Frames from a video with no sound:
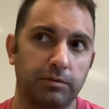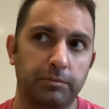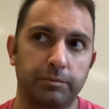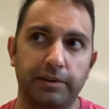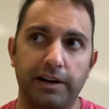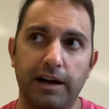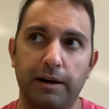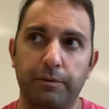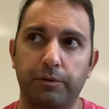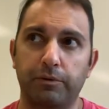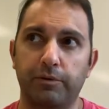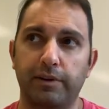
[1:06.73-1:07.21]
But
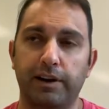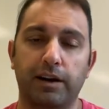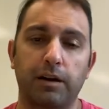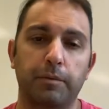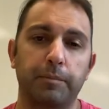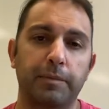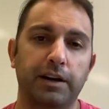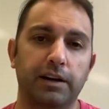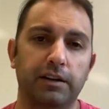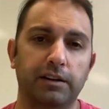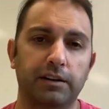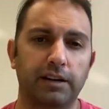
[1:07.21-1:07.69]
I would
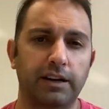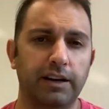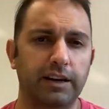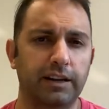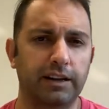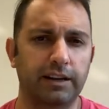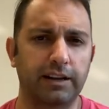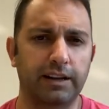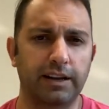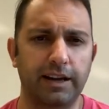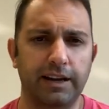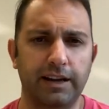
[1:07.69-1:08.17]
recommend
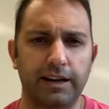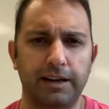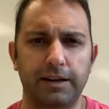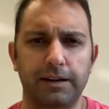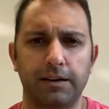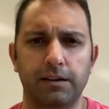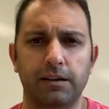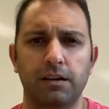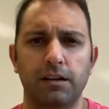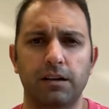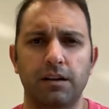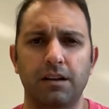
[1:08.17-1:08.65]
getting
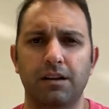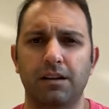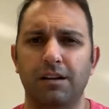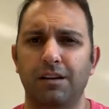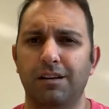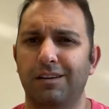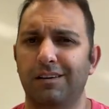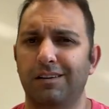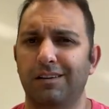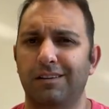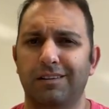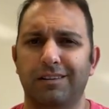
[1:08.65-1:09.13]

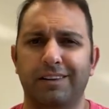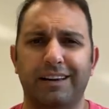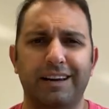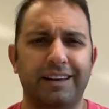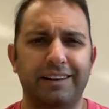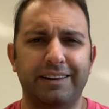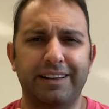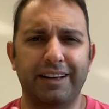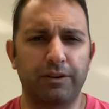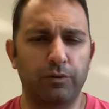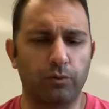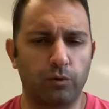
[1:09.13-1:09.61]

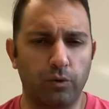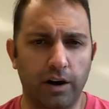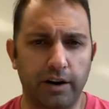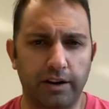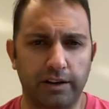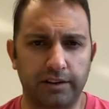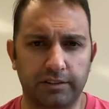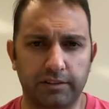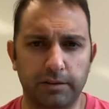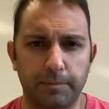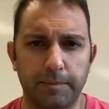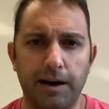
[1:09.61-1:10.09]
that in writing
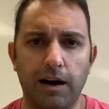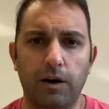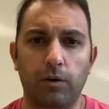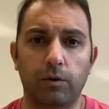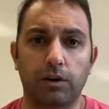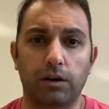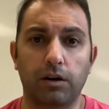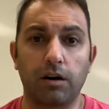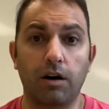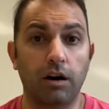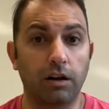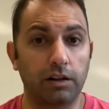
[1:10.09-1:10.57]
somehow or
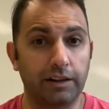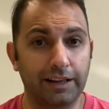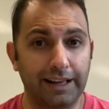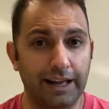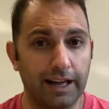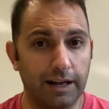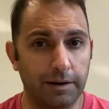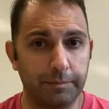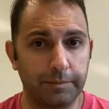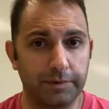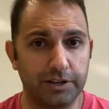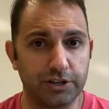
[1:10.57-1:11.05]
calling
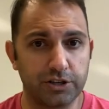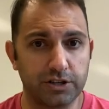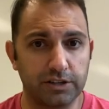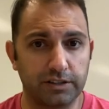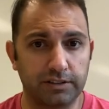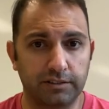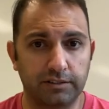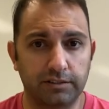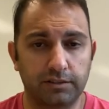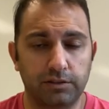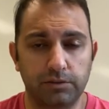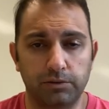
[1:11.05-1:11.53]

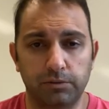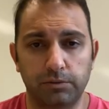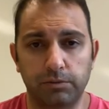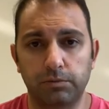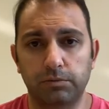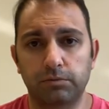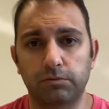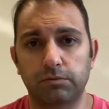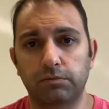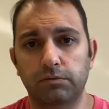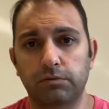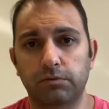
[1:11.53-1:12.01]
admissions to
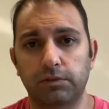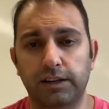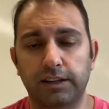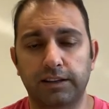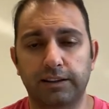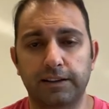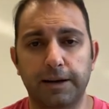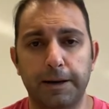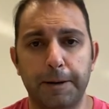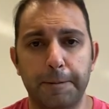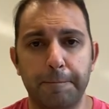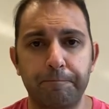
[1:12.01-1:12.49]
get
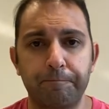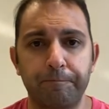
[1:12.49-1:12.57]
that.